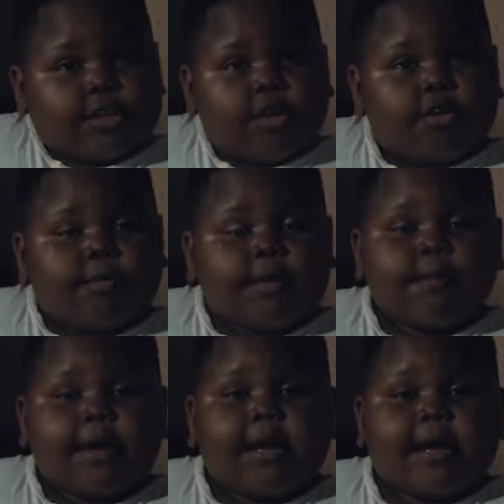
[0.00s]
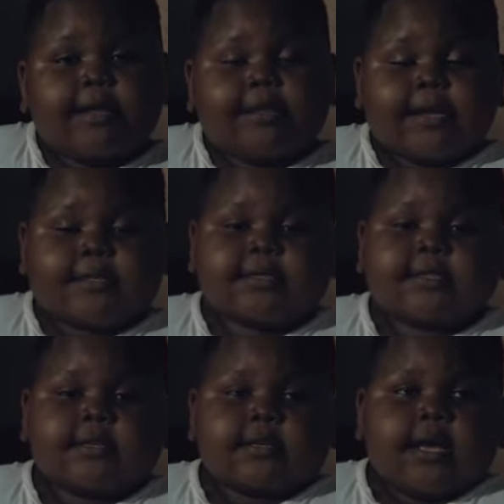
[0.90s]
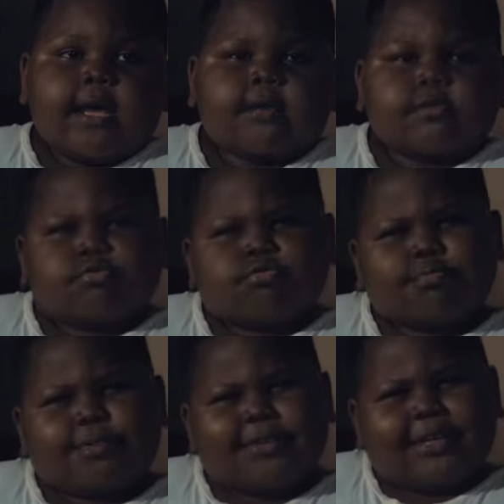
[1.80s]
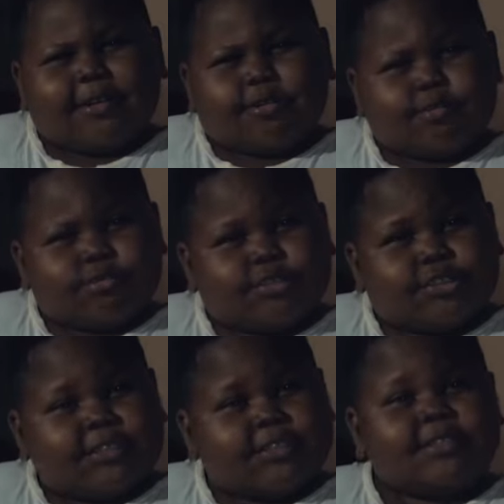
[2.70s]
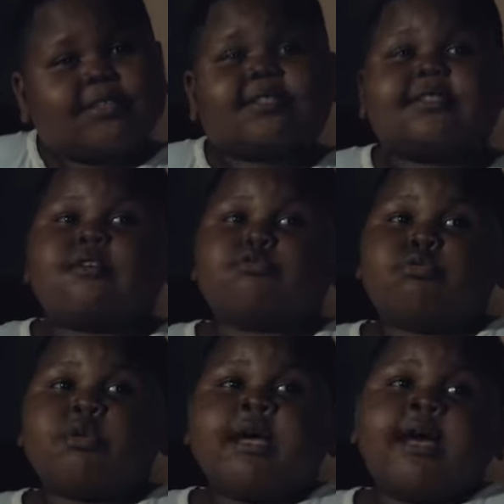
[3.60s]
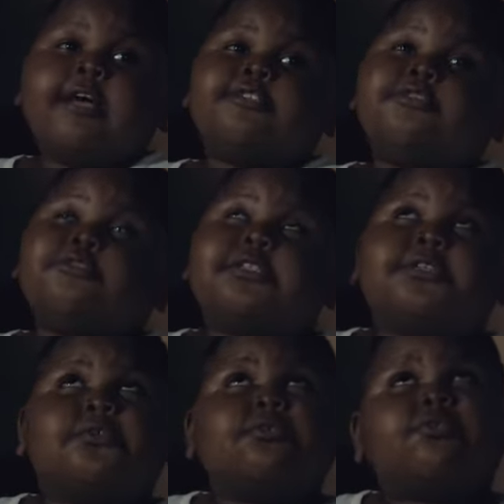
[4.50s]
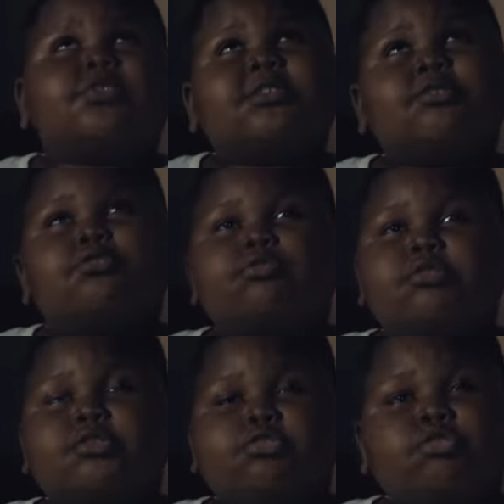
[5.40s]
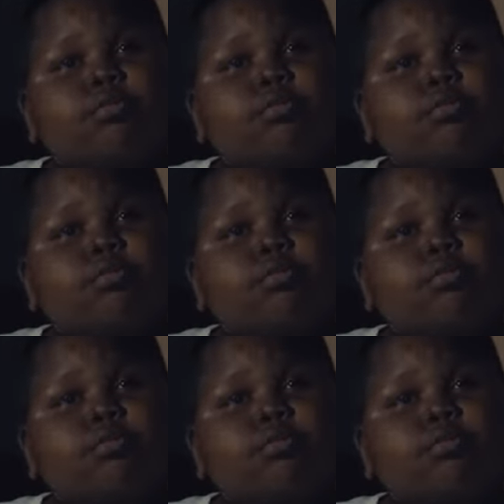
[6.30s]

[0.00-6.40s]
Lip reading: they'll remember that somebody like Onoche is in this house and you know that Onoche is